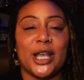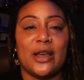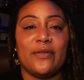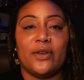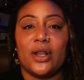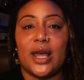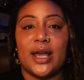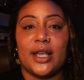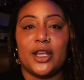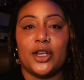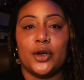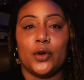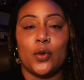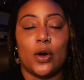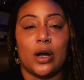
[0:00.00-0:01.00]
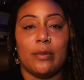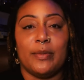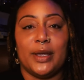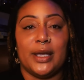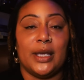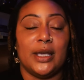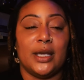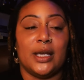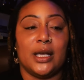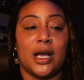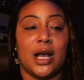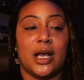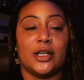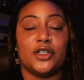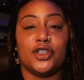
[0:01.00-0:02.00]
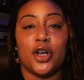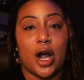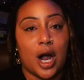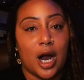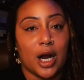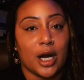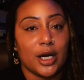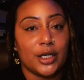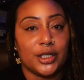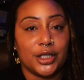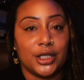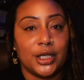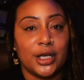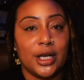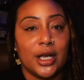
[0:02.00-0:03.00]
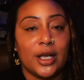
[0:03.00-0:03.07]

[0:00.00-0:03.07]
I feel like you are being charged.